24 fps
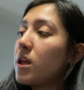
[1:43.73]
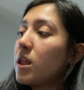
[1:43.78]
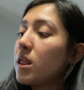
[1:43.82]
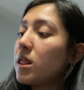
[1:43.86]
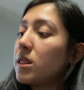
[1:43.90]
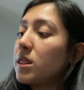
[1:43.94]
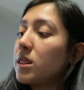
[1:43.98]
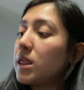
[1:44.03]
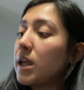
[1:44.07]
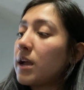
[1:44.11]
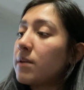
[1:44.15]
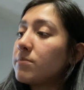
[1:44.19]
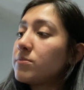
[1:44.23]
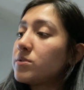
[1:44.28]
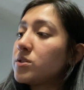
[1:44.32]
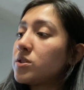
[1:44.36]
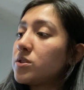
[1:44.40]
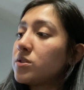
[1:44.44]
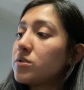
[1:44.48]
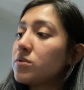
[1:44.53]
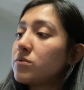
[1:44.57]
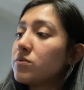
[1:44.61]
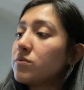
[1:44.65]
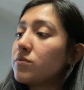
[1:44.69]
Lab
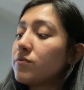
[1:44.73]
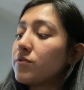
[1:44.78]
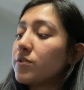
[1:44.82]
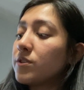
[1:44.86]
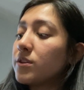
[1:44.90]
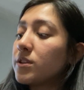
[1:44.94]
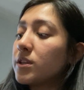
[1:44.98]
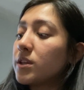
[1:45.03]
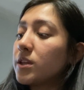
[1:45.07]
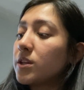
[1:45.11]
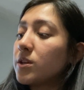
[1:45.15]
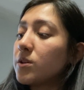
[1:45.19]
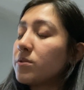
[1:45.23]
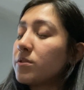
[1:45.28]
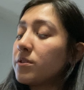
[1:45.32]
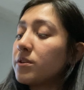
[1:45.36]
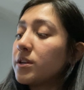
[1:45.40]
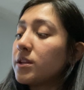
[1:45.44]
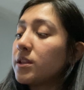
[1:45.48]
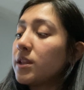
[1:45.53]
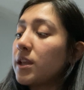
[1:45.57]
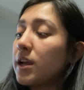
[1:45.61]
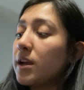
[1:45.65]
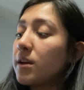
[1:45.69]
2 for the
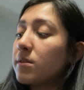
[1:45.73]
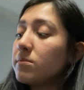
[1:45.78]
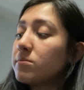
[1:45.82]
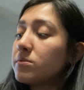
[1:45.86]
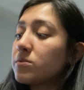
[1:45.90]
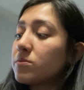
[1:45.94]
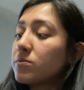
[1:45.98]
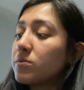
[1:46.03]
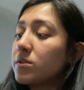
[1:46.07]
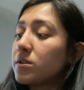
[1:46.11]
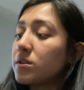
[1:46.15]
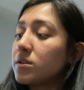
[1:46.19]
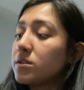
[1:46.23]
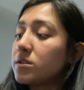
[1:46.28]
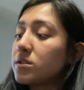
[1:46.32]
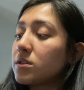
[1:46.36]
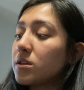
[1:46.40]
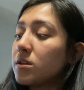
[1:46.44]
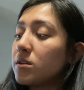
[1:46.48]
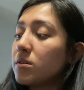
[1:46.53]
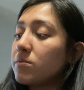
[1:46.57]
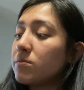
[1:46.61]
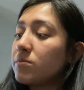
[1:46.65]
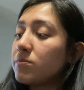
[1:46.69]
inquiry labs was
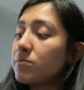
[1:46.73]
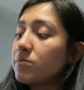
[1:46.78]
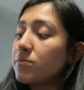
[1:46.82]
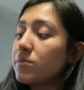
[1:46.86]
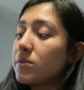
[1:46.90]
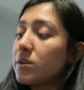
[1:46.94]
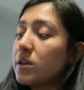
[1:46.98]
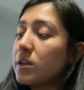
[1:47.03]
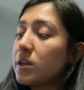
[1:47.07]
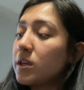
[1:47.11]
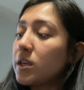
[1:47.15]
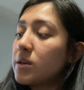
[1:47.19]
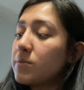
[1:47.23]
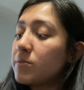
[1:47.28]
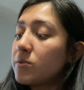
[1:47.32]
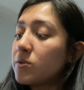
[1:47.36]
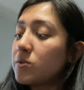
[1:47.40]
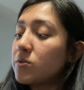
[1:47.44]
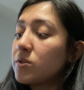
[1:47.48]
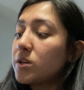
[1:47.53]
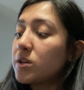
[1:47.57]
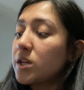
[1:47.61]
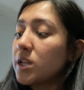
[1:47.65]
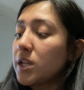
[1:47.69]

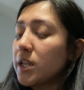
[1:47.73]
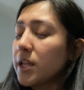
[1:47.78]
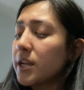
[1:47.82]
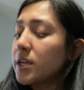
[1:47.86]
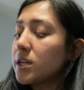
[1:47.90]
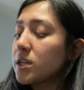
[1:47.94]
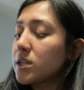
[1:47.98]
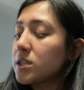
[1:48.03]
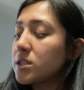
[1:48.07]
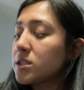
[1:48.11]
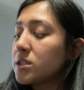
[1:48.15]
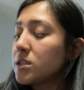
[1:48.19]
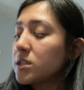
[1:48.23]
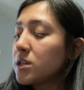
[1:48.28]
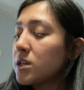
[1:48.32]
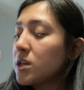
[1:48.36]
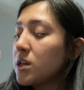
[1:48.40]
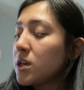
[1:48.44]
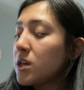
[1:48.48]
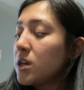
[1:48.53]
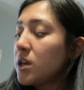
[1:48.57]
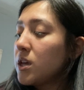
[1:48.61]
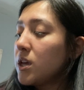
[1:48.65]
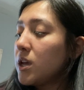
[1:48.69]
chemical kinetics,
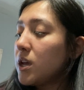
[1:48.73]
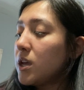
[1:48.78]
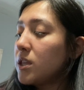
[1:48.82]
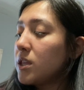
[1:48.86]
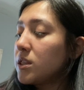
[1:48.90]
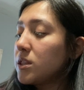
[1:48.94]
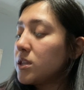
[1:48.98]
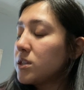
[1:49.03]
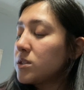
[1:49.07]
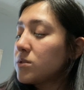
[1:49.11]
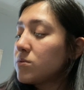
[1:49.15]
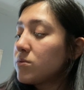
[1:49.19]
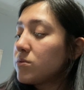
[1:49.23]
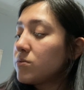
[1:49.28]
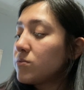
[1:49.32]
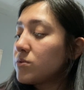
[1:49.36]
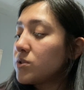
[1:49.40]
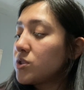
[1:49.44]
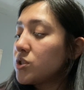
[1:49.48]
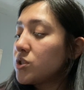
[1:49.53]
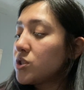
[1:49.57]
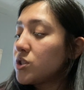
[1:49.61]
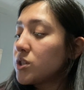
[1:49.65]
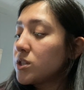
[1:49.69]
and this one
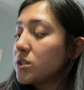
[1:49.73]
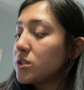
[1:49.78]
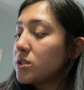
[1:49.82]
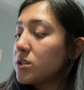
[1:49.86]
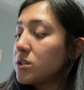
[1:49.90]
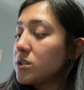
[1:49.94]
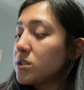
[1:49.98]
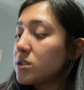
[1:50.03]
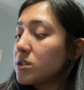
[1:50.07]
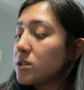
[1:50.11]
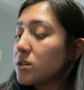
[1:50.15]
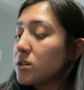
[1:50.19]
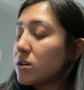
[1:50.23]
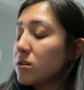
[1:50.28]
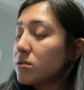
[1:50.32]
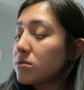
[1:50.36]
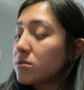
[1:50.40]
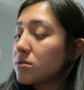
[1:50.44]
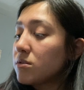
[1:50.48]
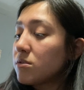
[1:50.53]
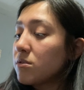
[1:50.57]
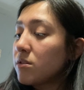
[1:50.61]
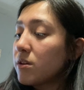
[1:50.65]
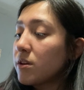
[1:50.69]
was just to see
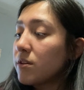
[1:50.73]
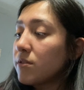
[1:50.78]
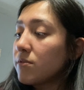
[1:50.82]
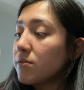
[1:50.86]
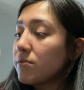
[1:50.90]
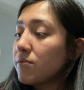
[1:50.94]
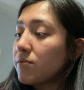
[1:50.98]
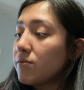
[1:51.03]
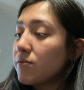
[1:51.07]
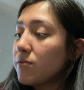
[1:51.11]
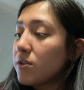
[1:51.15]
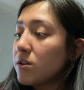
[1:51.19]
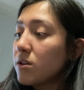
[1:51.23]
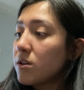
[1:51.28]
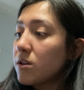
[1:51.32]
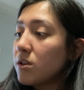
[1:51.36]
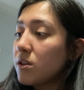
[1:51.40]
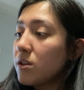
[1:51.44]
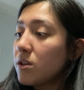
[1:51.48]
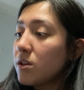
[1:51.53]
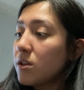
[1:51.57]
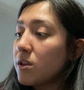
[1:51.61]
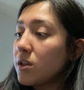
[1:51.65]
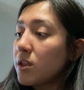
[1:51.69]
also if
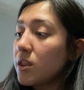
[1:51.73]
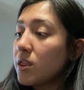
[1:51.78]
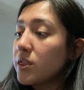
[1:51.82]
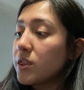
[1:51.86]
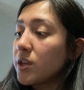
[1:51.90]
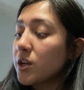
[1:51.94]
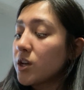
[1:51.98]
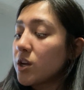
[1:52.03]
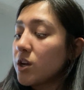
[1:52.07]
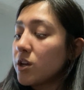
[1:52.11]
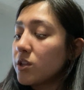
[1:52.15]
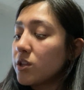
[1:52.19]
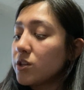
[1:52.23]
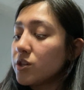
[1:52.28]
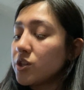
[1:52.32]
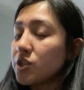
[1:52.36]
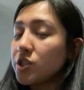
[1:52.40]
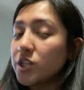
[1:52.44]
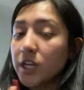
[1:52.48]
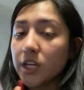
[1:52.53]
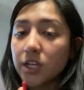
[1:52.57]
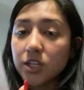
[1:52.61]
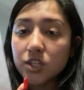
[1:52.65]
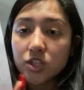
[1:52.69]
the color
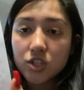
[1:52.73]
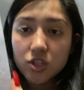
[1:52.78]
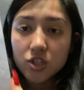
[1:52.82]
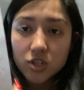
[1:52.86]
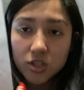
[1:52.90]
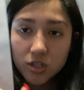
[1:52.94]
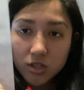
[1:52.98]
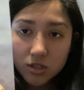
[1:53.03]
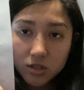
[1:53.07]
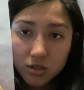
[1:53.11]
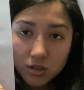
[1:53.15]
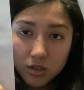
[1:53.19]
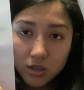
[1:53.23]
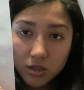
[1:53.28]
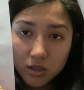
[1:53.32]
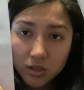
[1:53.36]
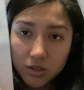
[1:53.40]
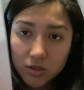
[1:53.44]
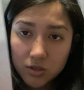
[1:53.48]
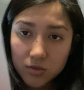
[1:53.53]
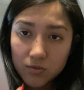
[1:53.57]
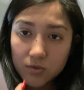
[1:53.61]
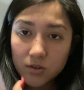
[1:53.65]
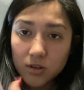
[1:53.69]
changed. And
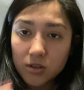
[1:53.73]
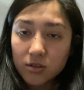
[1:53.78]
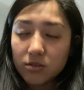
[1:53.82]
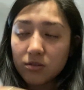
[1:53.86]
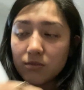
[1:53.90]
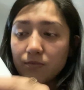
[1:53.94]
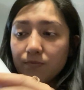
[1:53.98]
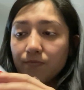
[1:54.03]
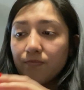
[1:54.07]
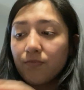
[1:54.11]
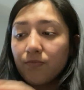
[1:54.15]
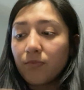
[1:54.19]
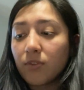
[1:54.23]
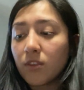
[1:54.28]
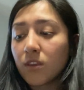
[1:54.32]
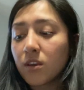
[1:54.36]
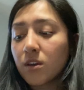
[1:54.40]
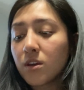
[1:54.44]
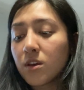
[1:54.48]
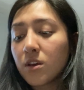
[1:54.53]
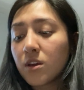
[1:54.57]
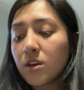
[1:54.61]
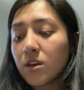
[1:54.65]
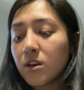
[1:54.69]
this one also.
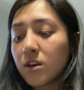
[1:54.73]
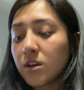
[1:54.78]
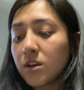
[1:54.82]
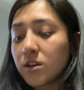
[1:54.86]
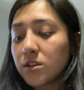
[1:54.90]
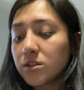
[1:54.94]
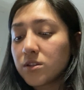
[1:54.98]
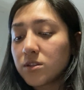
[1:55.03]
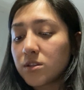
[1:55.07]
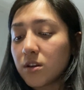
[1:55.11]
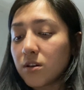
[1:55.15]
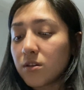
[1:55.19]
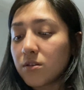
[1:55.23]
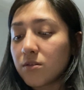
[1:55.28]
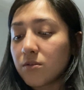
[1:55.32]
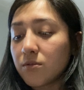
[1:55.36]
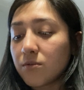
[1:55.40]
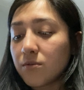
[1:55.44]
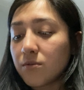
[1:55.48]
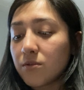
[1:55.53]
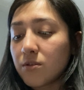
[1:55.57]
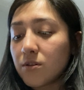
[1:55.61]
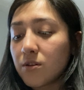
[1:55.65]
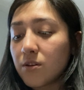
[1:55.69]

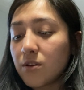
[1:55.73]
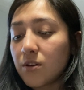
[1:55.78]
So